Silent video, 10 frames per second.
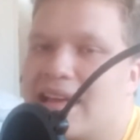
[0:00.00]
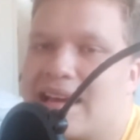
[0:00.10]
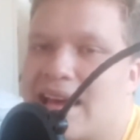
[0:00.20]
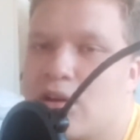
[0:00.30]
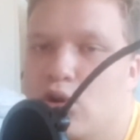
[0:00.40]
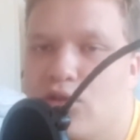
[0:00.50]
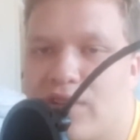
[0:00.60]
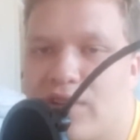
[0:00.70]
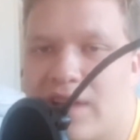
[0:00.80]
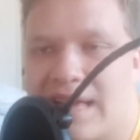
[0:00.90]
Like, it could
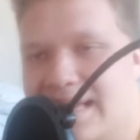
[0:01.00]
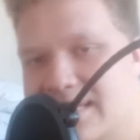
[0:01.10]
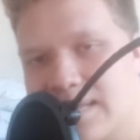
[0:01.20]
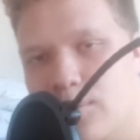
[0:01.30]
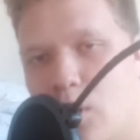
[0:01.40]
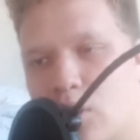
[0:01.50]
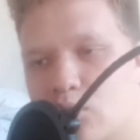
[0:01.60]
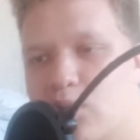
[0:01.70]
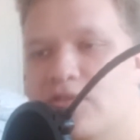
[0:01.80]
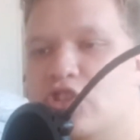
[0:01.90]
have easily worked
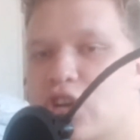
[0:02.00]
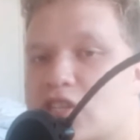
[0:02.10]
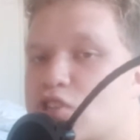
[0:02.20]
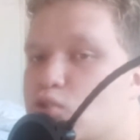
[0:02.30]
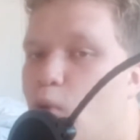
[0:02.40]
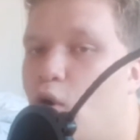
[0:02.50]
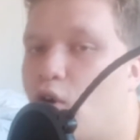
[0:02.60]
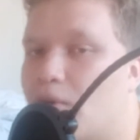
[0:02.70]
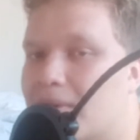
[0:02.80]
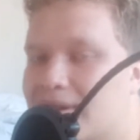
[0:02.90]
with just
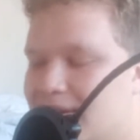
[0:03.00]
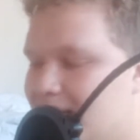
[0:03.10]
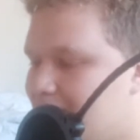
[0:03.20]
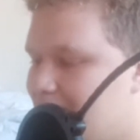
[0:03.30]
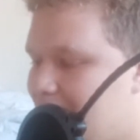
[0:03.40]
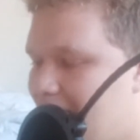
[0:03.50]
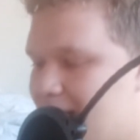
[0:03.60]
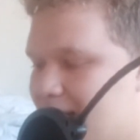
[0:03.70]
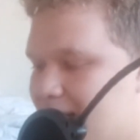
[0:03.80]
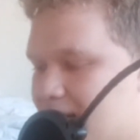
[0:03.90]
Swarm
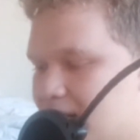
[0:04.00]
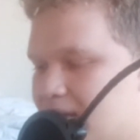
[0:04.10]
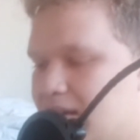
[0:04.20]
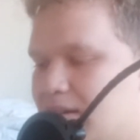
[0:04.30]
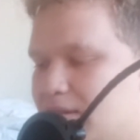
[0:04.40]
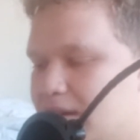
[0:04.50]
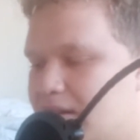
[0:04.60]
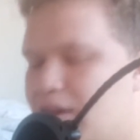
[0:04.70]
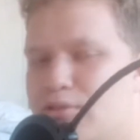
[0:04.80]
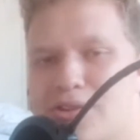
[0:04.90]
and
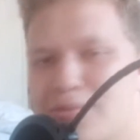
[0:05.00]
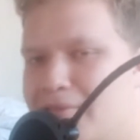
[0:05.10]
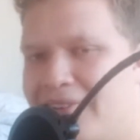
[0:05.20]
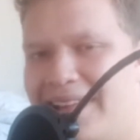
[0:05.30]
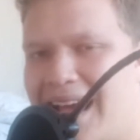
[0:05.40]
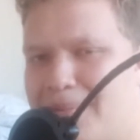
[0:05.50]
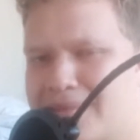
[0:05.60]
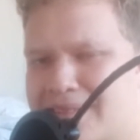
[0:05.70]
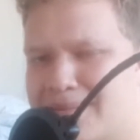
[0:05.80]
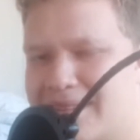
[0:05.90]
nothing. Also, what really
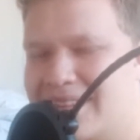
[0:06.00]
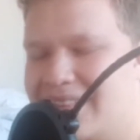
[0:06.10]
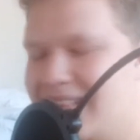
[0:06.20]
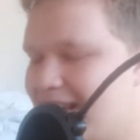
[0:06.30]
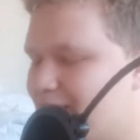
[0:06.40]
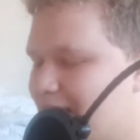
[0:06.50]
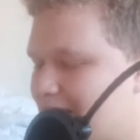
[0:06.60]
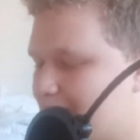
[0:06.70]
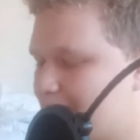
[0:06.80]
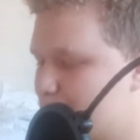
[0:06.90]
happened to them? Did they got
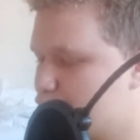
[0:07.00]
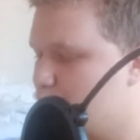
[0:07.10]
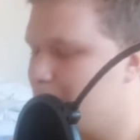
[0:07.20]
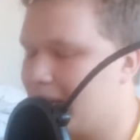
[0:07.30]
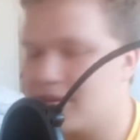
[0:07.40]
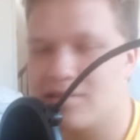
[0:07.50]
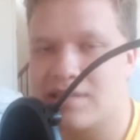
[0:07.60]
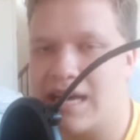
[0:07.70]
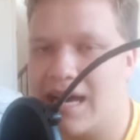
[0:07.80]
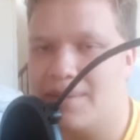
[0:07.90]
like absorbed by
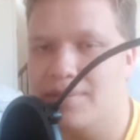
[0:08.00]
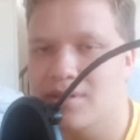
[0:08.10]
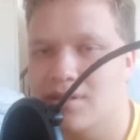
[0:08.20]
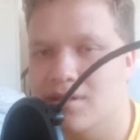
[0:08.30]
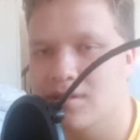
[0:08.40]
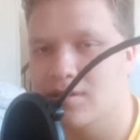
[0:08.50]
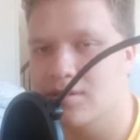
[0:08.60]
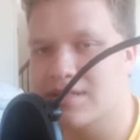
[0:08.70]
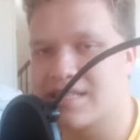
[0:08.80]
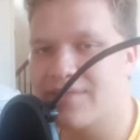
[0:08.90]
time
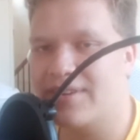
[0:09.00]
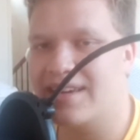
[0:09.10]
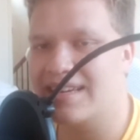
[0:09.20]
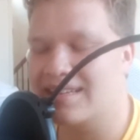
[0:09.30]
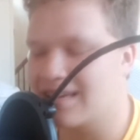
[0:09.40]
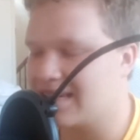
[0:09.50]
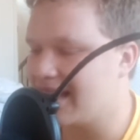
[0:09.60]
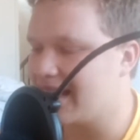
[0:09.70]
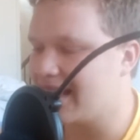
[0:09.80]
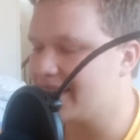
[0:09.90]
or something? I
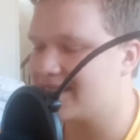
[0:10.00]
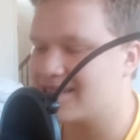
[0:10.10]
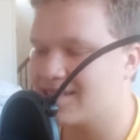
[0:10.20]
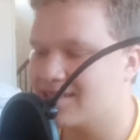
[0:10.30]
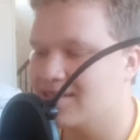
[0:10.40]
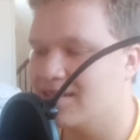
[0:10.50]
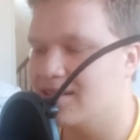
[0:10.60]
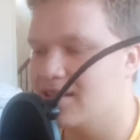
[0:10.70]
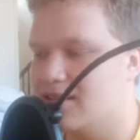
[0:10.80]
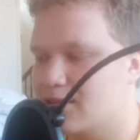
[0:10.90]
guess.
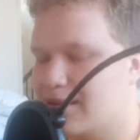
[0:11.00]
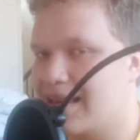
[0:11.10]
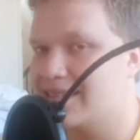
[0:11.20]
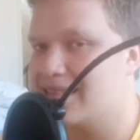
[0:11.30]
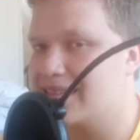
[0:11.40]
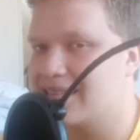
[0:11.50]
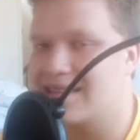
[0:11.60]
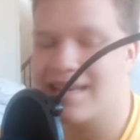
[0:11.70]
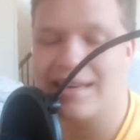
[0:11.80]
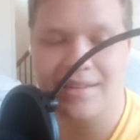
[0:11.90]
So I guess that's a
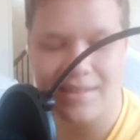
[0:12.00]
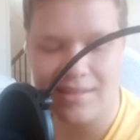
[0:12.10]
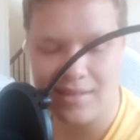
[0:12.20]
thing.